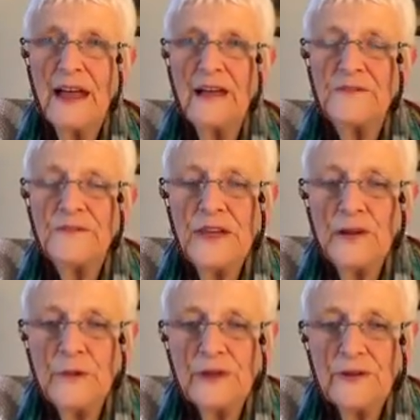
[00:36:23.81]
feel
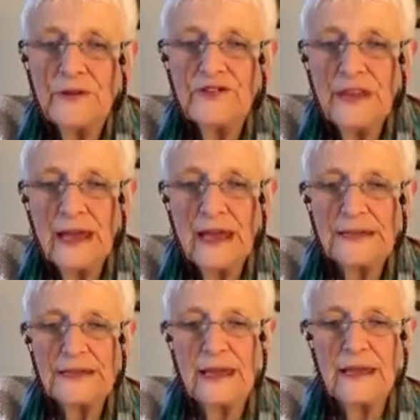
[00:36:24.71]
with her, she had
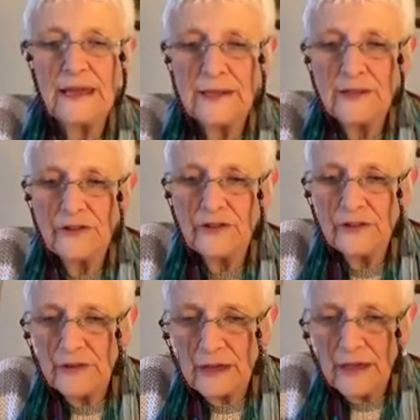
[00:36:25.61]

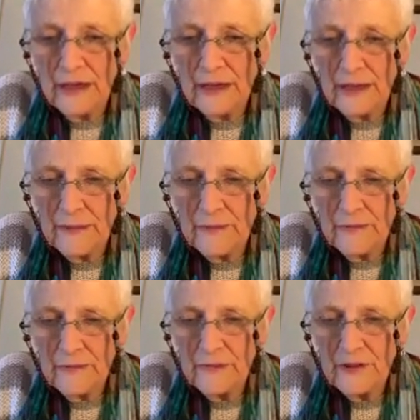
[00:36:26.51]

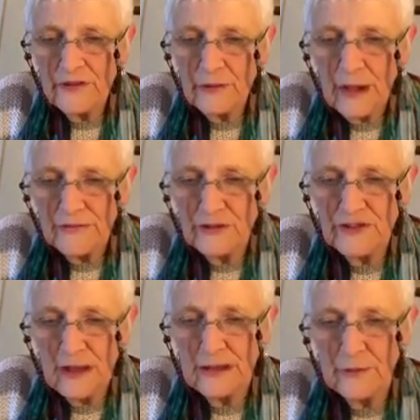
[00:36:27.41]
the 12th of
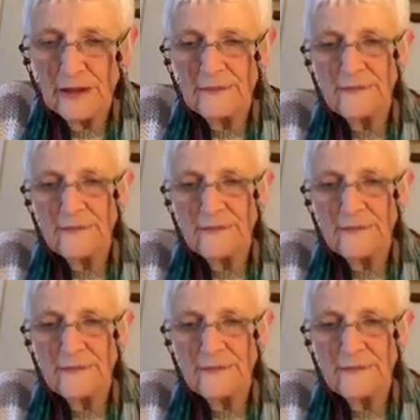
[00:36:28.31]
January.